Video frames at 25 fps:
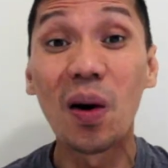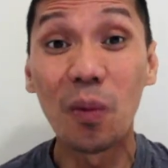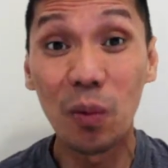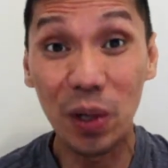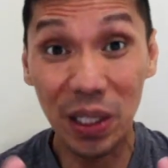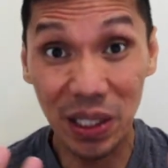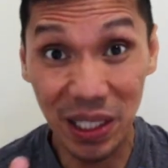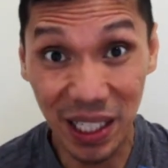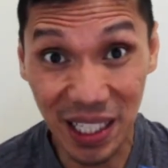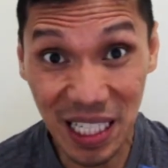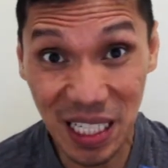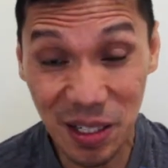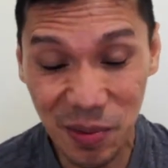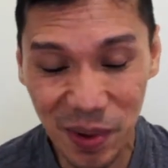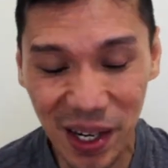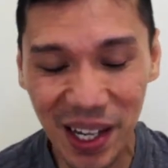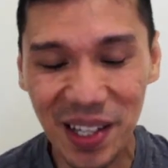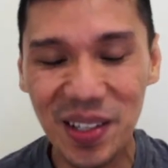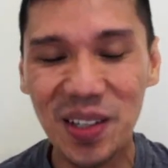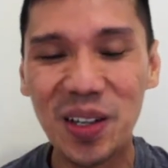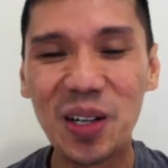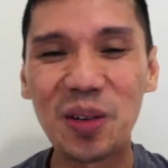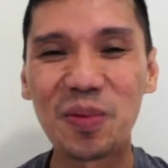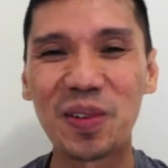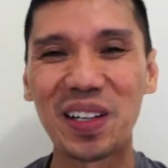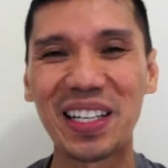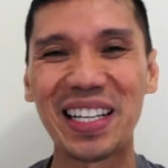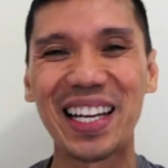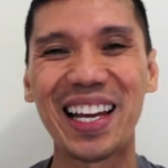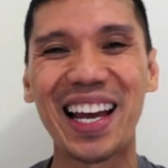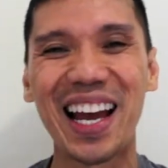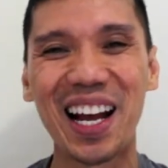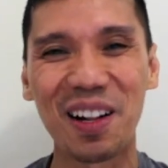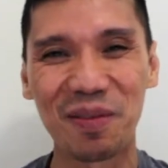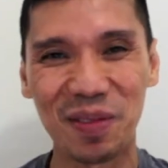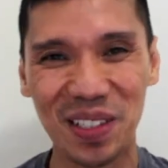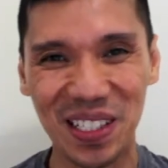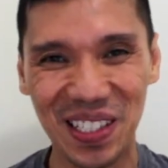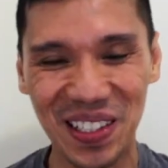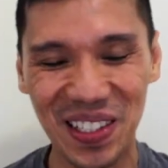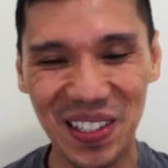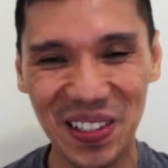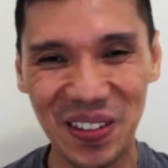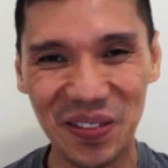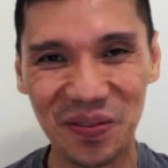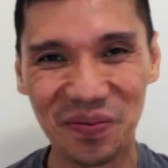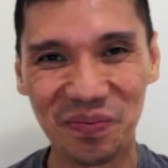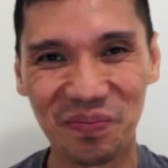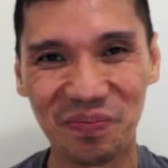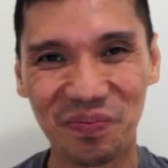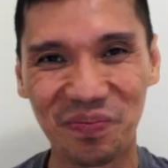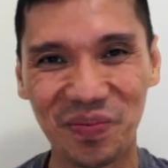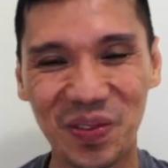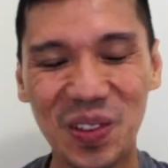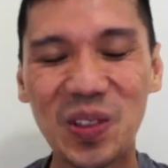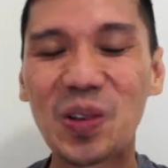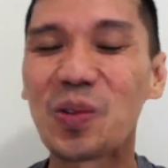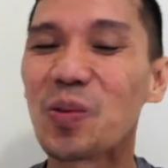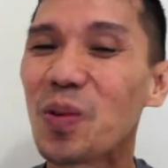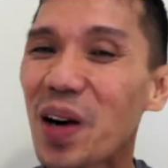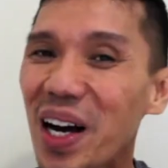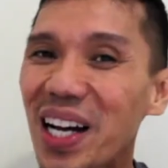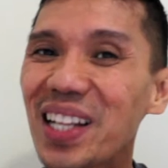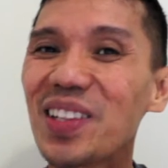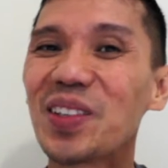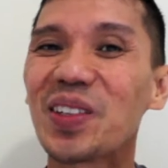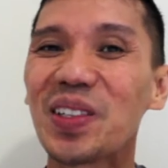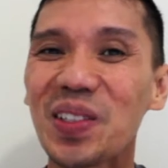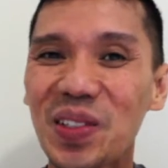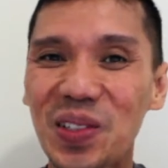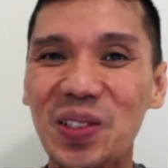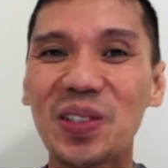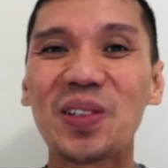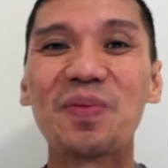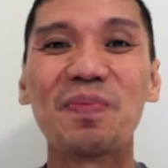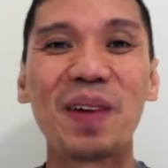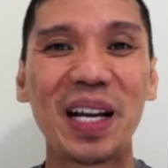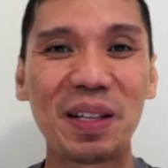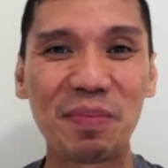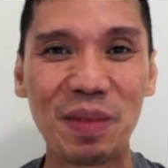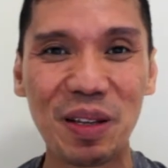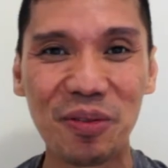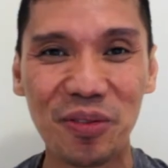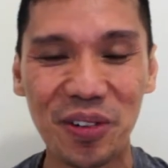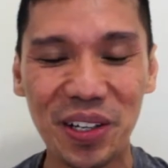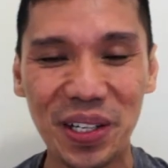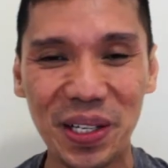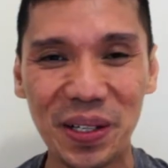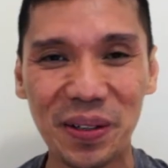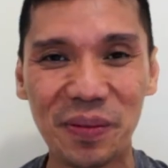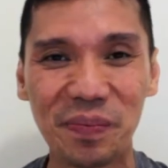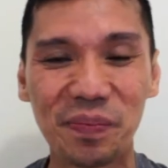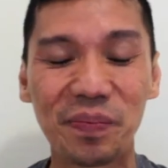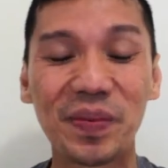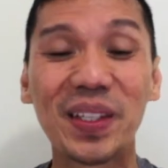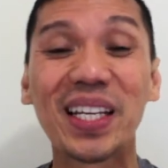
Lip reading: But this one hopefully helps you too. One or two might be for you.